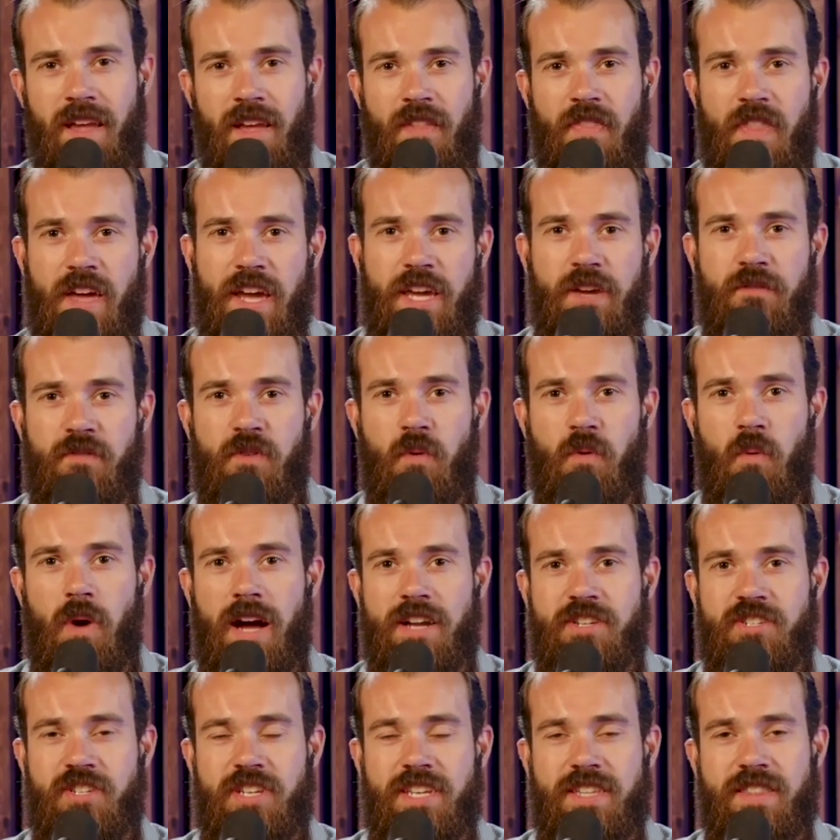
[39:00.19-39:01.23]
Thank you for
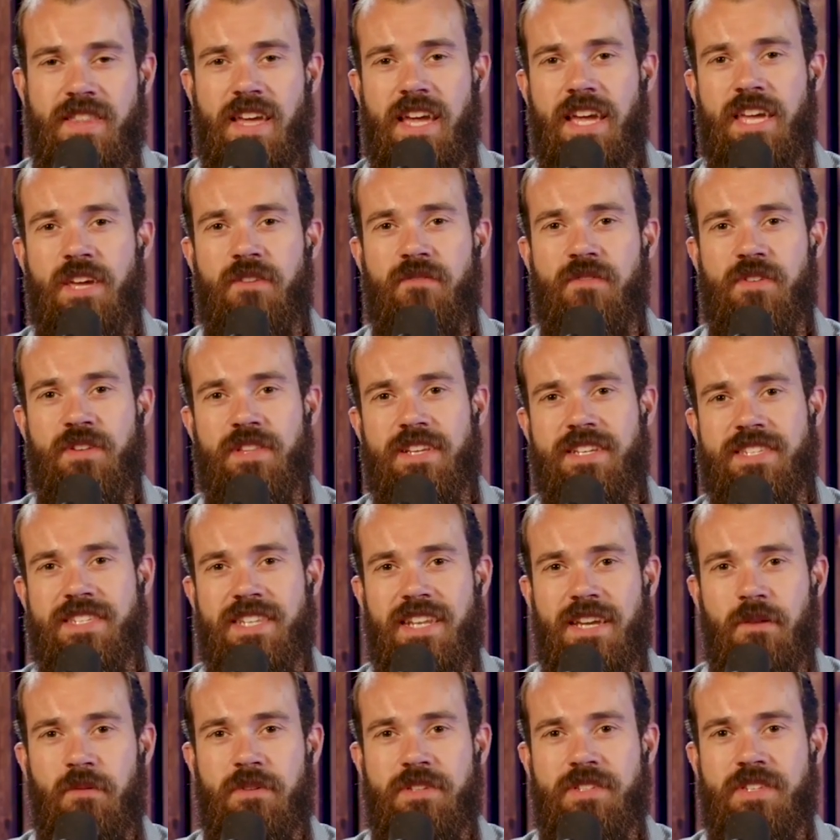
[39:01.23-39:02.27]
watching. Thank you for
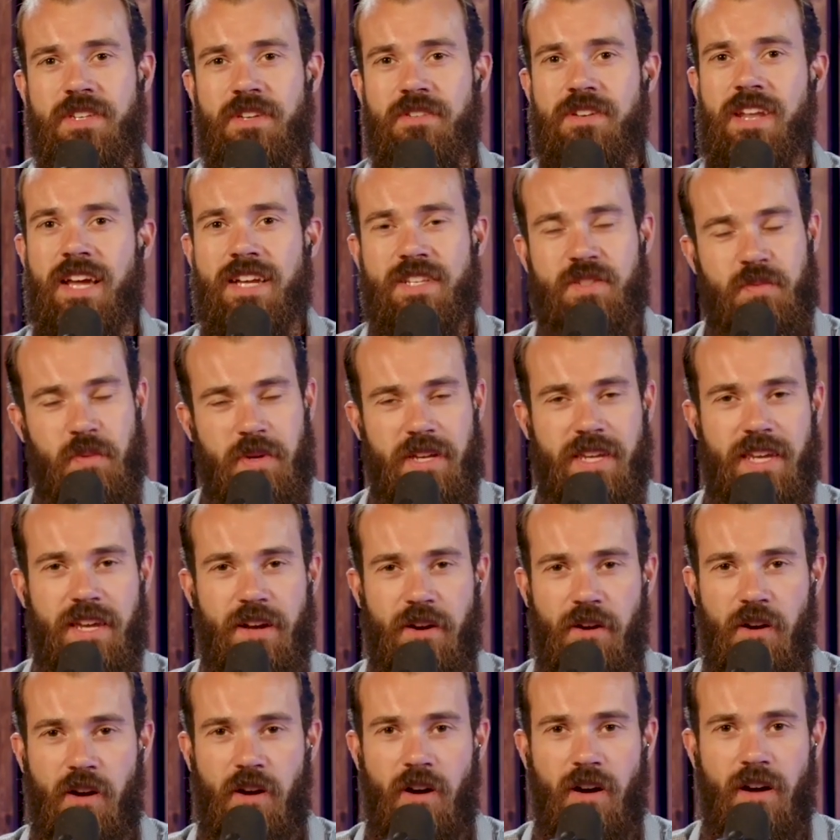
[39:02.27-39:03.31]
listening. We'll see you next week
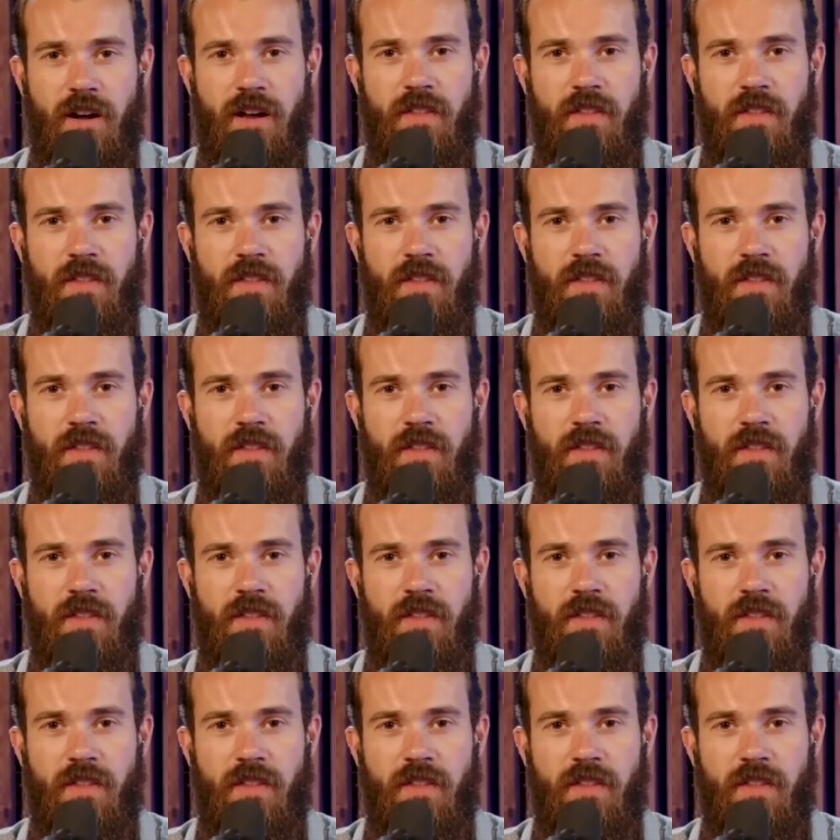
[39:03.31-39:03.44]
here on the